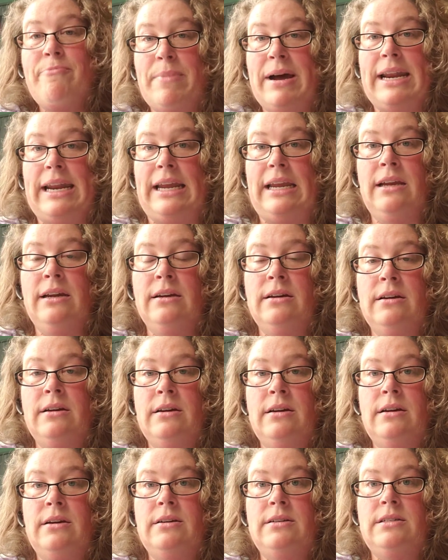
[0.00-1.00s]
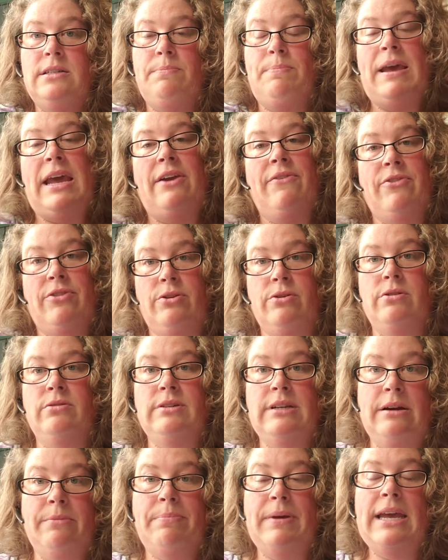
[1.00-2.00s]
money to pay for their own
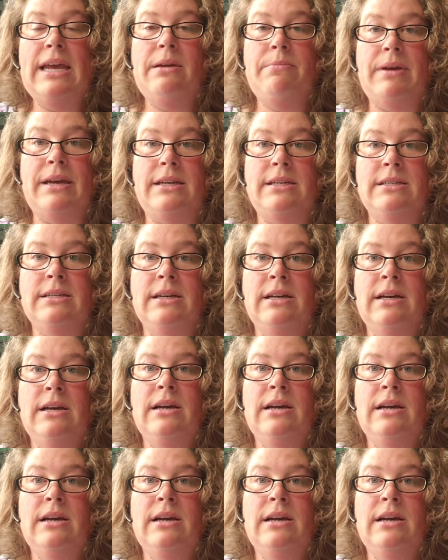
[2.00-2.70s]
down payment,